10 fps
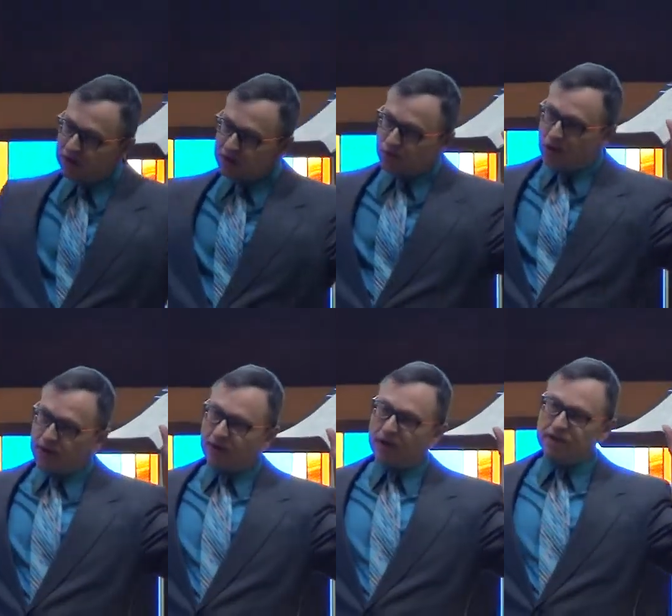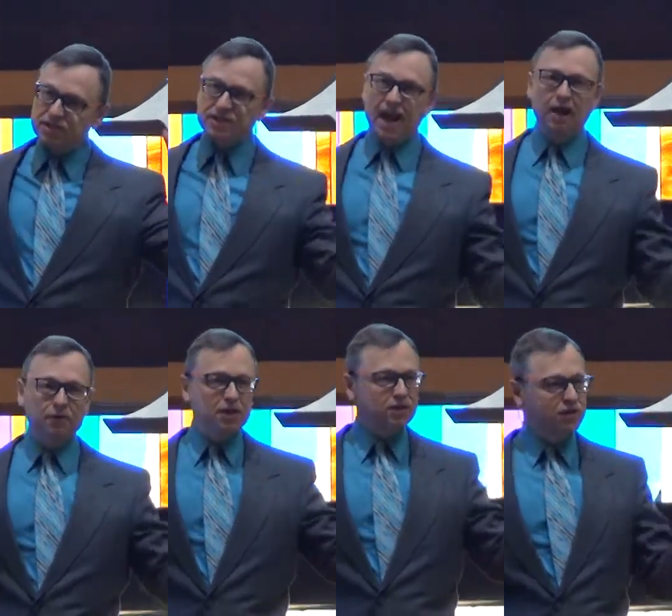this rather
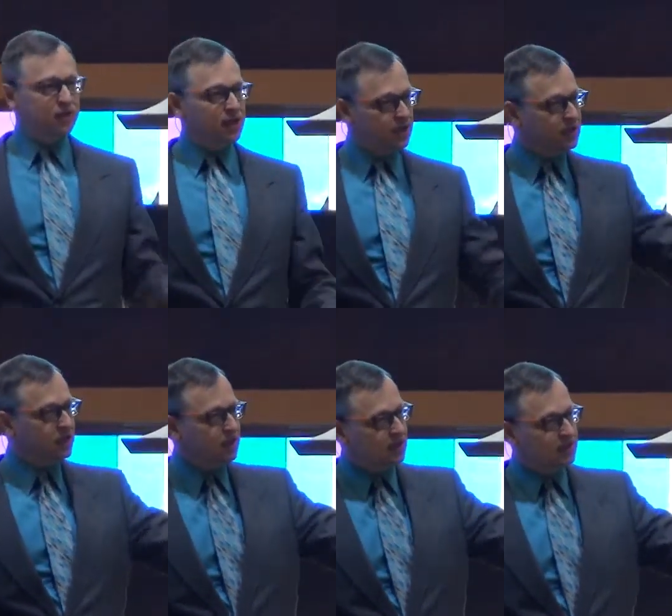astounding statistic